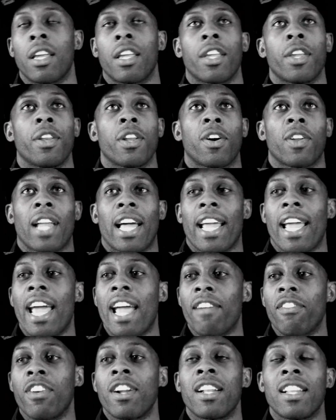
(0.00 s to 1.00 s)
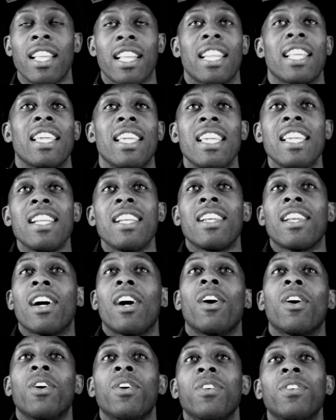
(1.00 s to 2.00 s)
you know, like everything that he
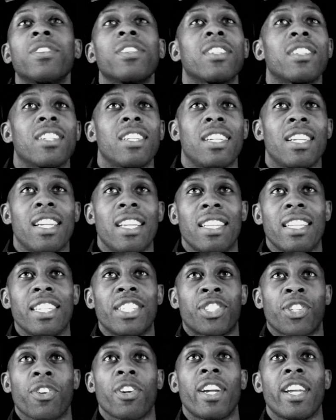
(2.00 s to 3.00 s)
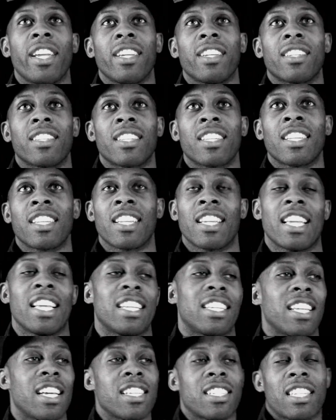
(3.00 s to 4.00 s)
know in Detroit,
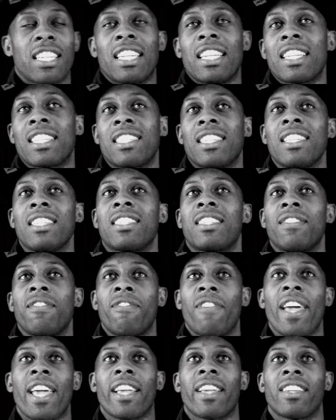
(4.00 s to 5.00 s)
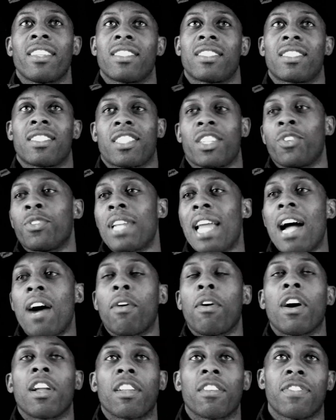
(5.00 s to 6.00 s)
it doesn't exist in Vegas. So now
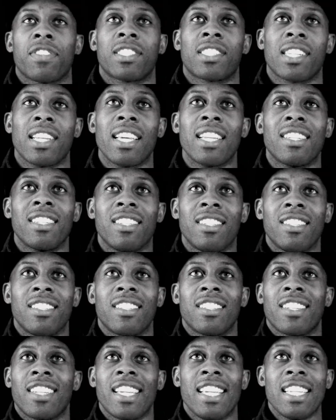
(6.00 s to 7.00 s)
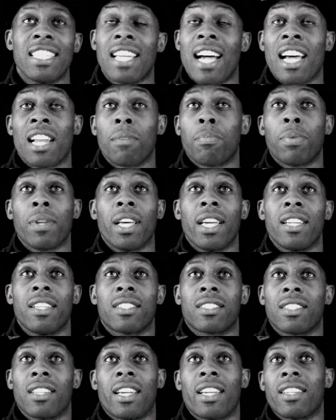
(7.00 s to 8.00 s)
all of a sudden he's out of
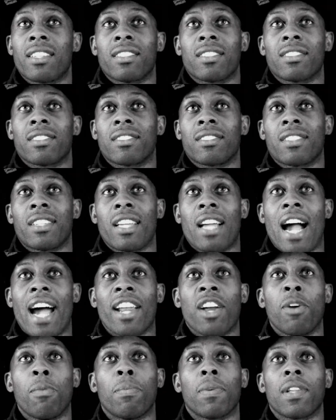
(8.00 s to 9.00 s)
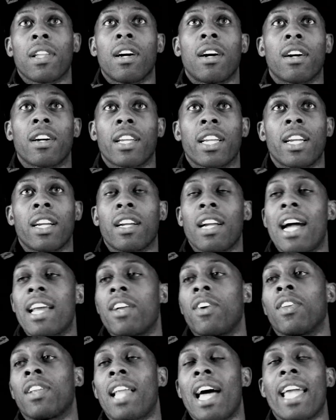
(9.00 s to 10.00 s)
place. Like, I don't belong here, I
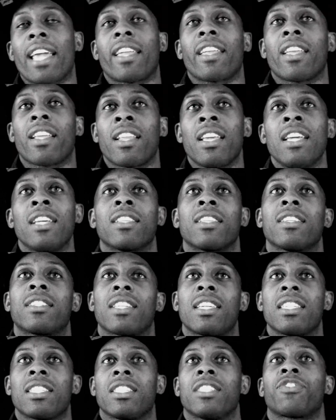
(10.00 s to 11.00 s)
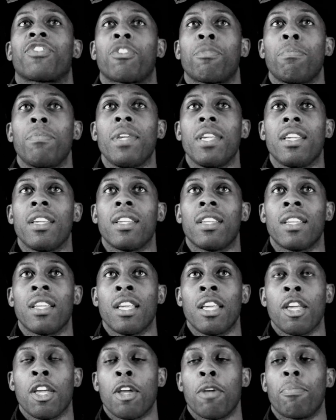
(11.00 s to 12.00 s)
don't like it, this isn't for me,
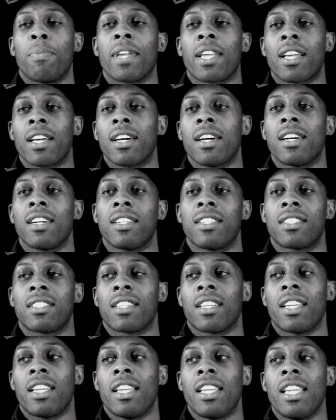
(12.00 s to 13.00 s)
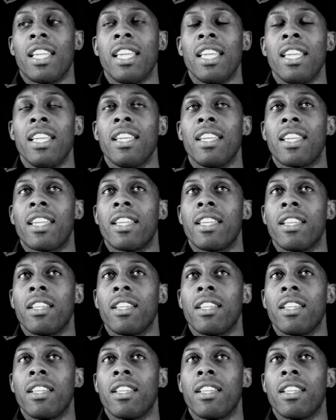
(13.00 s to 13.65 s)
because he